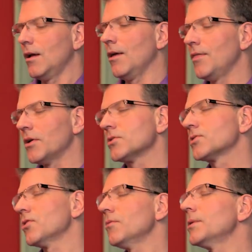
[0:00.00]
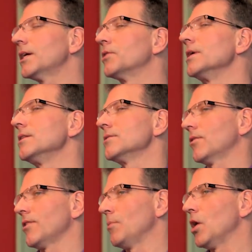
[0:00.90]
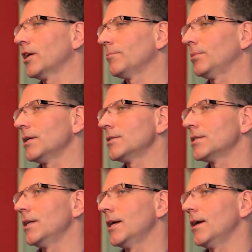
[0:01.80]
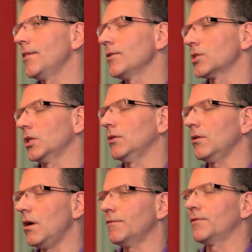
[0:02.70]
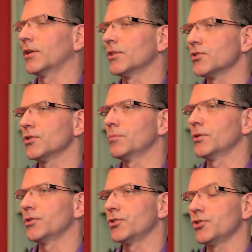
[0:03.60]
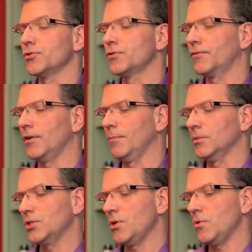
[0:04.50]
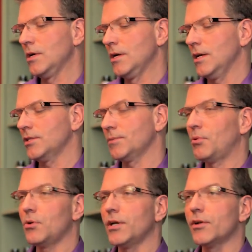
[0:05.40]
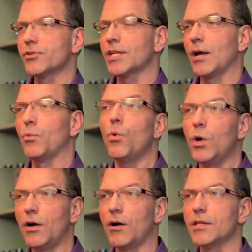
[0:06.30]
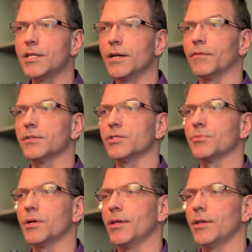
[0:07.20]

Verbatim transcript: There are so many greens out in the marketplace today, there's a lot for the consumer to choose from. So it's important to understand what are the differences with